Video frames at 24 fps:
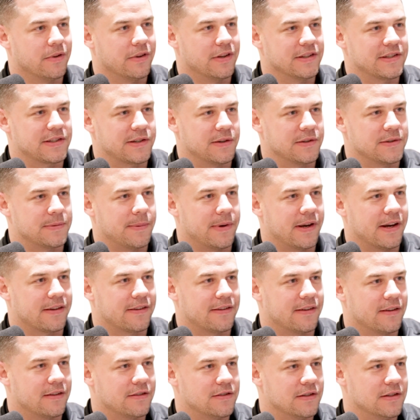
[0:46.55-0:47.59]
Well, this goes back
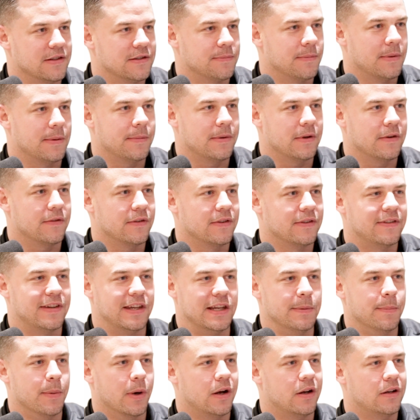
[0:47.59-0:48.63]
to, maybe even
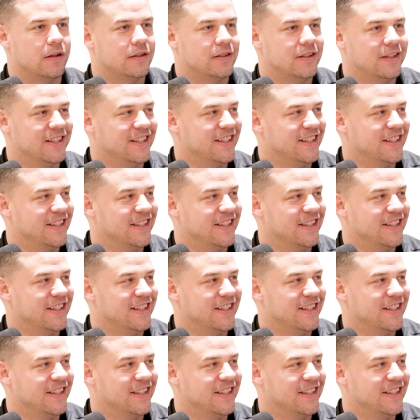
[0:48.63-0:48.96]
T-ball.